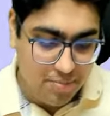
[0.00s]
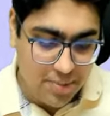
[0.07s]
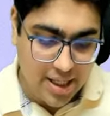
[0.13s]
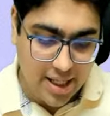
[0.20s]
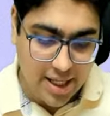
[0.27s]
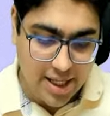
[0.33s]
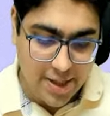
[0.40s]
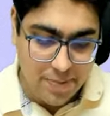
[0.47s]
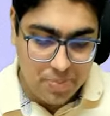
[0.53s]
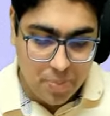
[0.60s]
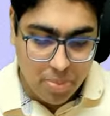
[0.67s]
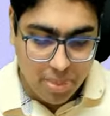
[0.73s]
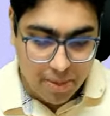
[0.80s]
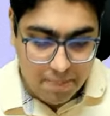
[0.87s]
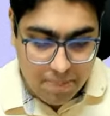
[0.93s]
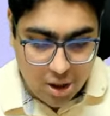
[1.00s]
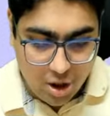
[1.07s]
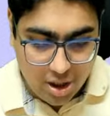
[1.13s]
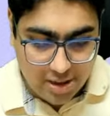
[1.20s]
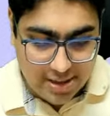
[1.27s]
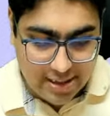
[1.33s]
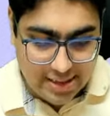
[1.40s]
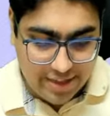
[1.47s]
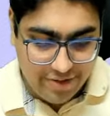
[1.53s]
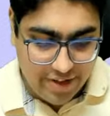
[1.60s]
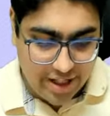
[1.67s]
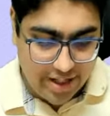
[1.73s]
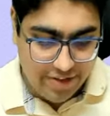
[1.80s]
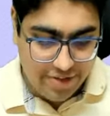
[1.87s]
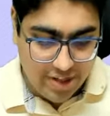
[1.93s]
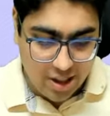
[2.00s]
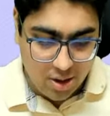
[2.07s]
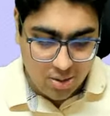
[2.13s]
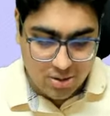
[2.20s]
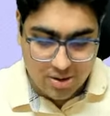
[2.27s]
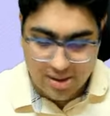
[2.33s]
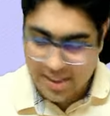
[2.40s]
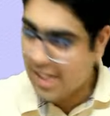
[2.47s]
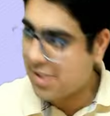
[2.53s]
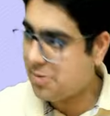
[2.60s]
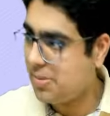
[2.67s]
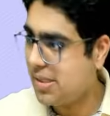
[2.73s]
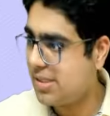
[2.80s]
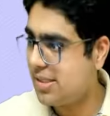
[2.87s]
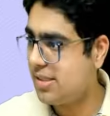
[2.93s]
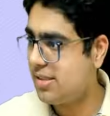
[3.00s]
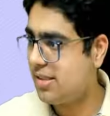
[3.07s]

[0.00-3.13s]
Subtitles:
But here, because this FRF allows cash basis,